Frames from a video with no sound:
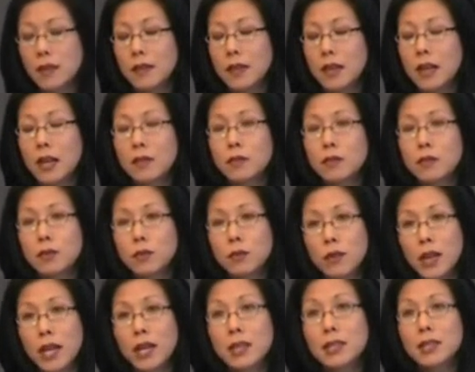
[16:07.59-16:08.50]
that have
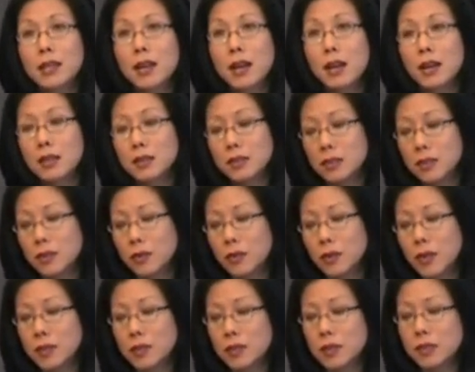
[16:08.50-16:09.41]
direct
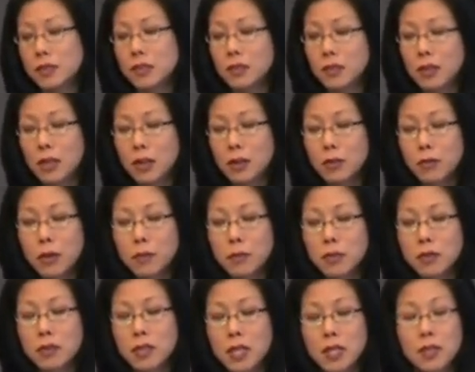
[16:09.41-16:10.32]
consequences to their
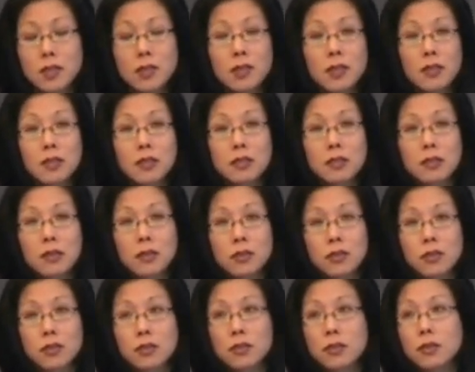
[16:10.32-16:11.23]
reputation in the
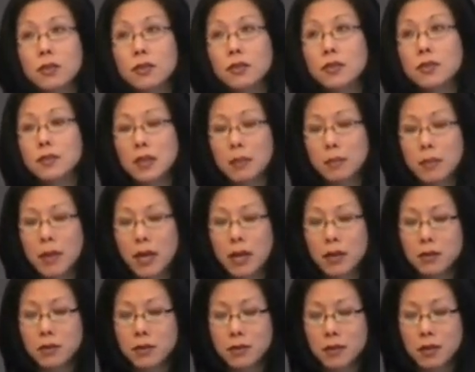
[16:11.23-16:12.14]
social circles that
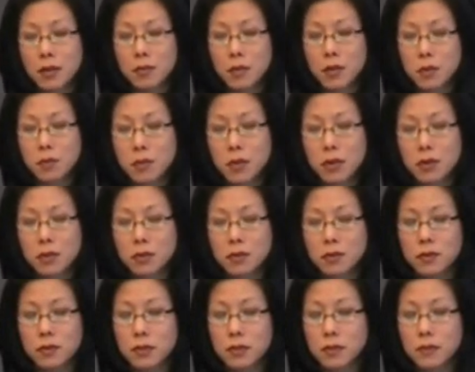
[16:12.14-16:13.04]
matter to them the
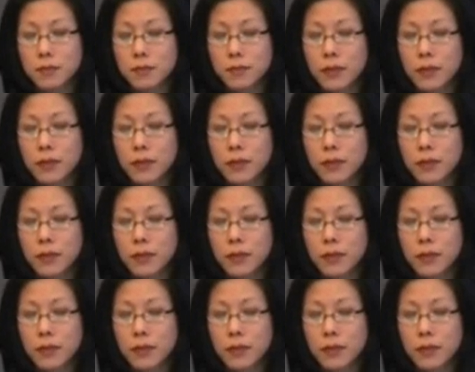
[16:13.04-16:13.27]
most.